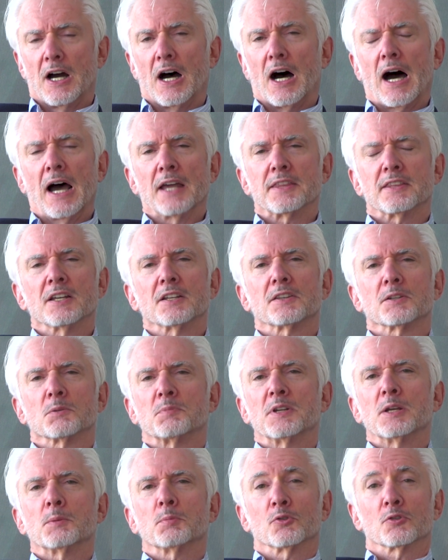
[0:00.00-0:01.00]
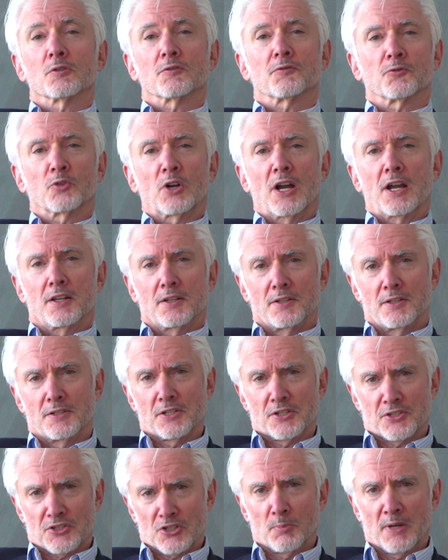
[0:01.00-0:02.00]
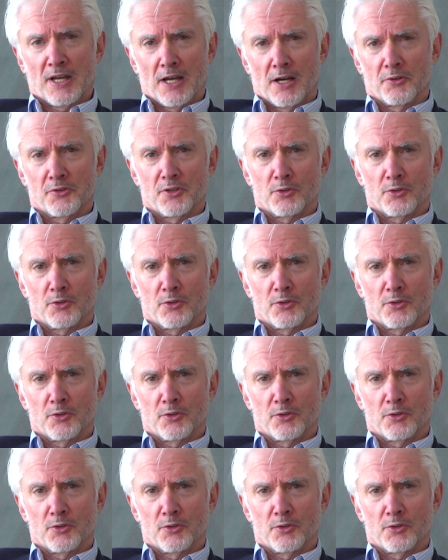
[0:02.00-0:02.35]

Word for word: I think that people are afraid somehow